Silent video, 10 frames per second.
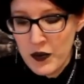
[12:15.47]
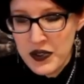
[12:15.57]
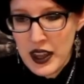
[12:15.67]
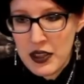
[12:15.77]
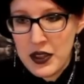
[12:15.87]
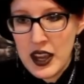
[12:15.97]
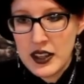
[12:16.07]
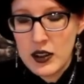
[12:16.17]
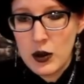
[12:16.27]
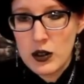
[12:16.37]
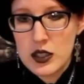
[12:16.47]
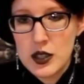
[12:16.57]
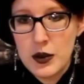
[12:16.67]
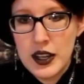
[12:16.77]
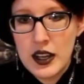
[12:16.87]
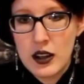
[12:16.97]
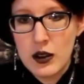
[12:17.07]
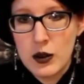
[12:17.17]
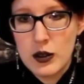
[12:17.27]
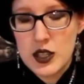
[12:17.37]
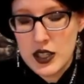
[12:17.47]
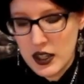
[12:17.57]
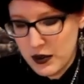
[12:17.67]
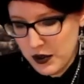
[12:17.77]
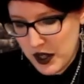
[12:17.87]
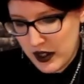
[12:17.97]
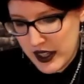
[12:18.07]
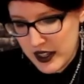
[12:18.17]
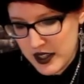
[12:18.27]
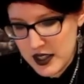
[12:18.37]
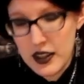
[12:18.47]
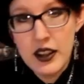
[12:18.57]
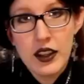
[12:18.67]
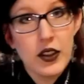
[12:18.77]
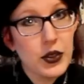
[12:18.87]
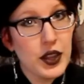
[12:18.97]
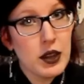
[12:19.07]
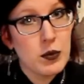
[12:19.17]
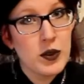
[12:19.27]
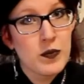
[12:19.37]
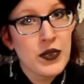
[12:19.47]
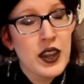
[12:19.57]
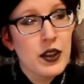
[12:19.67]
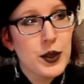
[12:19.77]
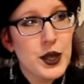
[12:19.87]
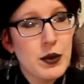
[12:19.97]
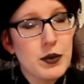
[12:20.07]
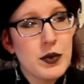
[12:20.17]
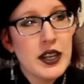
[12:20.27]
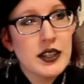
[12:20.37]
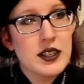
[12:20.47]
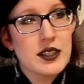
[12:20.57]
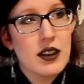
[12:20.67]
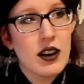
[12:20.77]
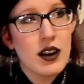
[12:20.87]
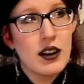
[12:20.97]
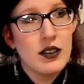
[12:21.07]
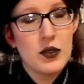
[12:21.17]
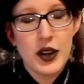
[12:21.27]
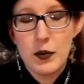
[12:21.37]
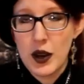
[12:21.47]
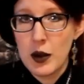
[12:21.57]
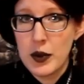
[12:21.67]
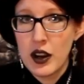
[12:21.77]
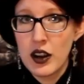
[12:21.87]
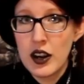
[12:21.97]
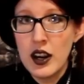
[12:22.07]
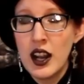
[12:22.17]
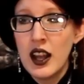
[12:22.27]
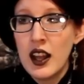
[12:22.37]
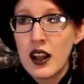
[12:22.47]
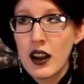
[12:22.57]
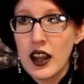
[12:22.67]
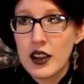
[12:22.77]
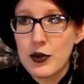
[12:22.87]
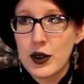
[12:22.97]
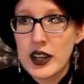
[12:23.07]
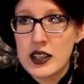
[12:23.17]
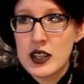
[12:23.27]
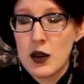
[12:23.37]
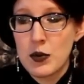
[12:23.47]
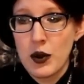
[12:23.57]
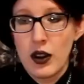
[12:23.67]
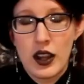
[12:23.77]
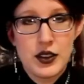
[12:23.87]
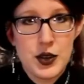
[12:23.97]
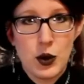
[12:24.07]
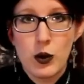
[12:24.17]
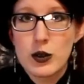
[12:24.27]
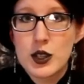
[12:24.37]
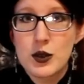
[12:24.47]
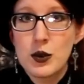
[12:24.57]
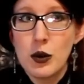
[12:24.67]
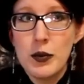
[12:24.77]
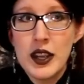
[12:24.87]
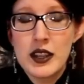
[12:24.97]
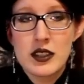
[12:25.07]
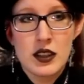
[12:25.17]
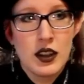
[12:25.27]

And that also includes if there is a theme. Themed meets are very popular. Like for example an old school meet,